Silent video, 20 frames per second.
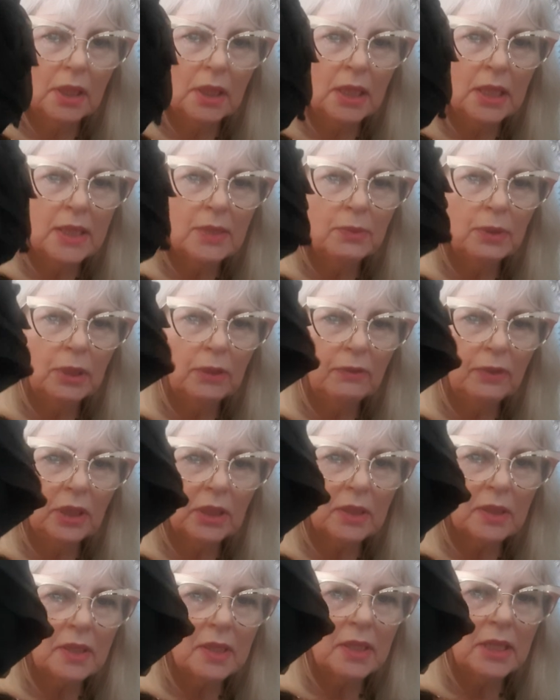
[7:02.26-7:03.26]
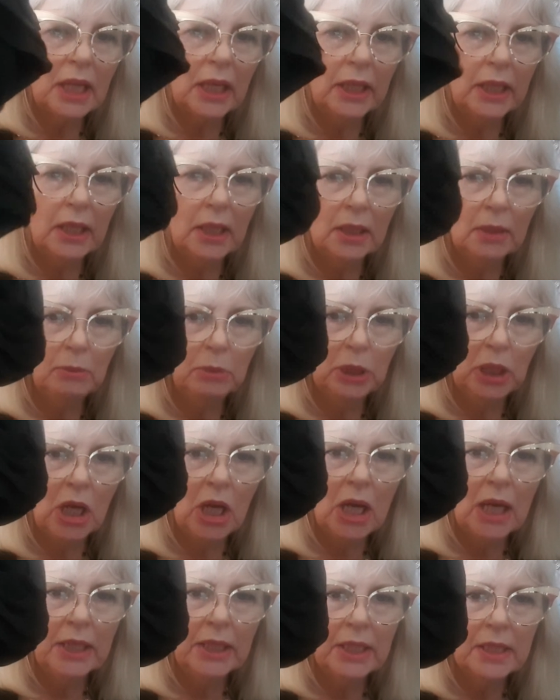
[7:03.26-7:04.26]
This would have looked stunning on a
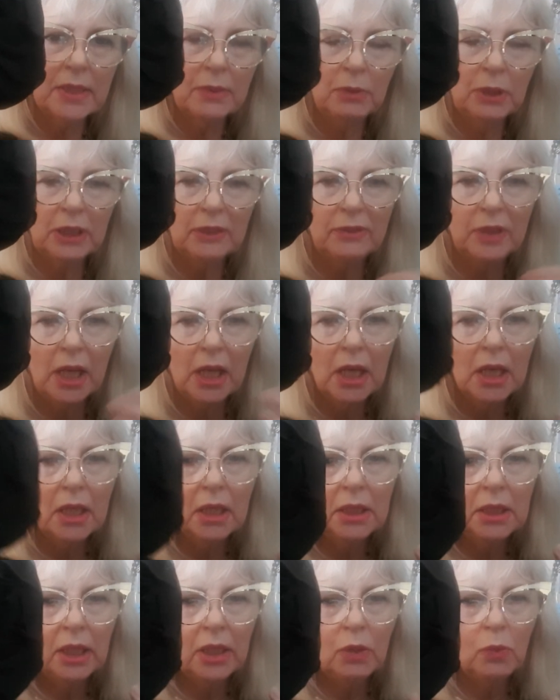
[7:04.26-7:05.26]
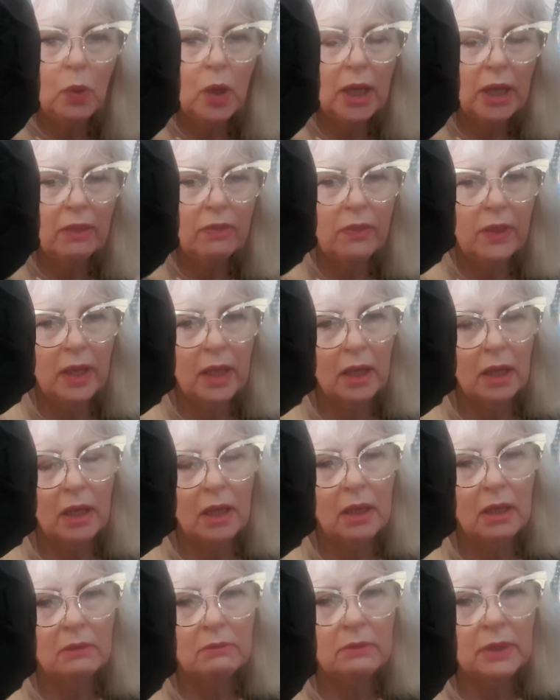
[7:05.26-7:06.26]
blonde. This would have... Now, you want to think,
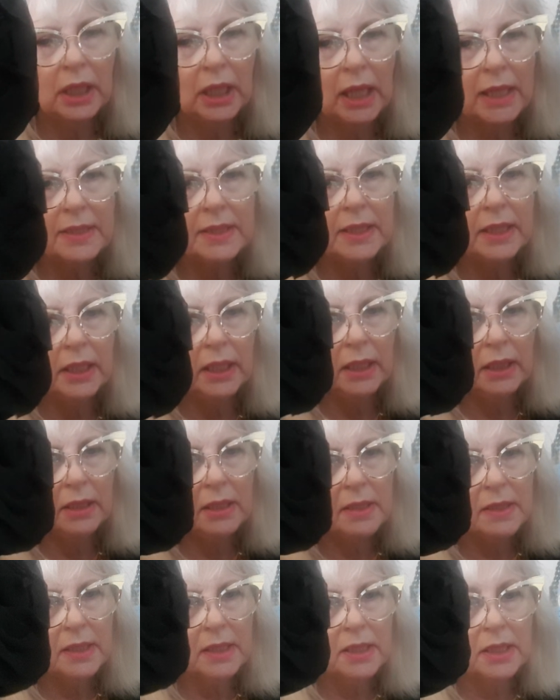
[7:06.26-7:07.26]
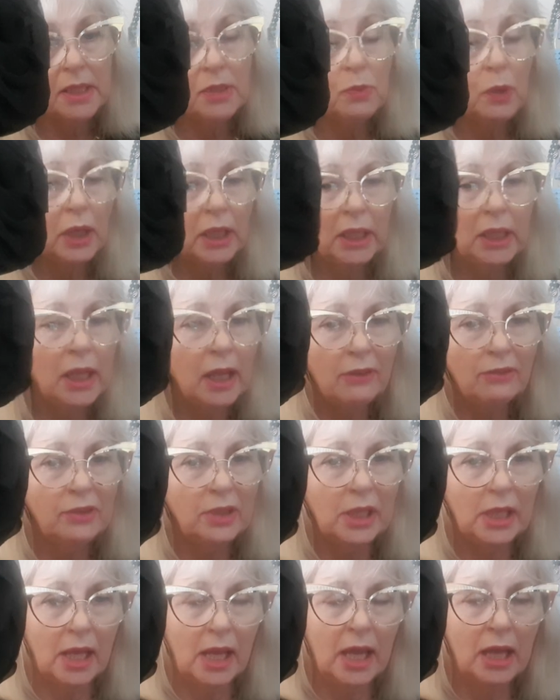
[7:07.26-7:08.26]
realize that in the 60s, well, in
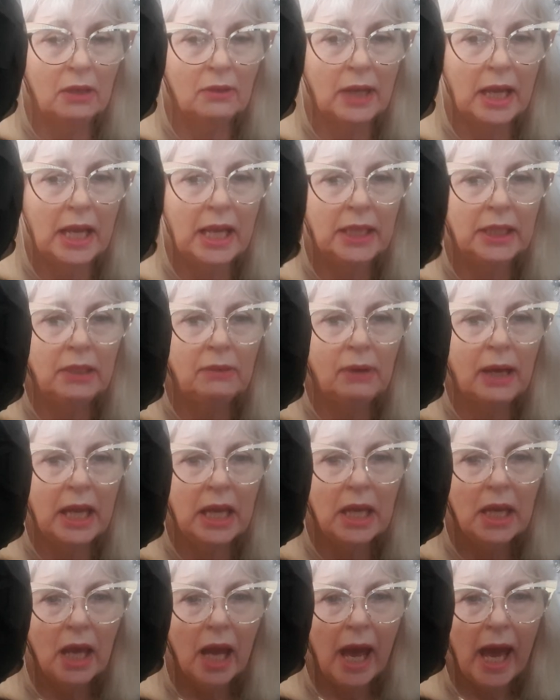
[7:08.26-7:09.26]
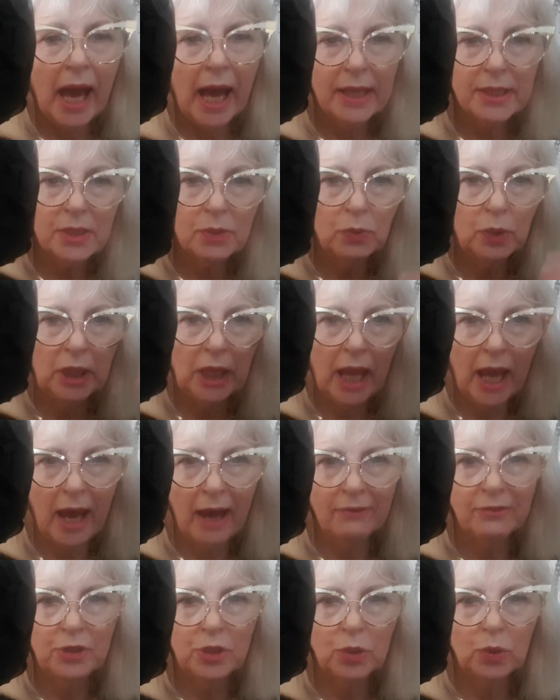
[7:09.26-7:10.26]
every era anyway, hats would
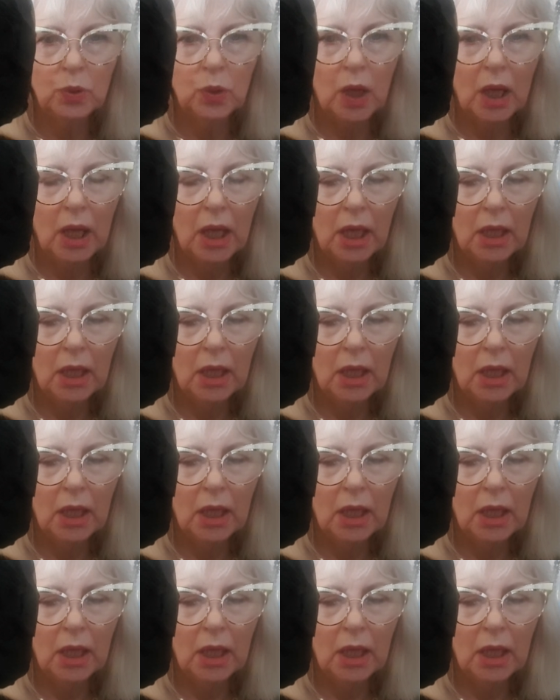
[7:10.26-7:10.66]
have to...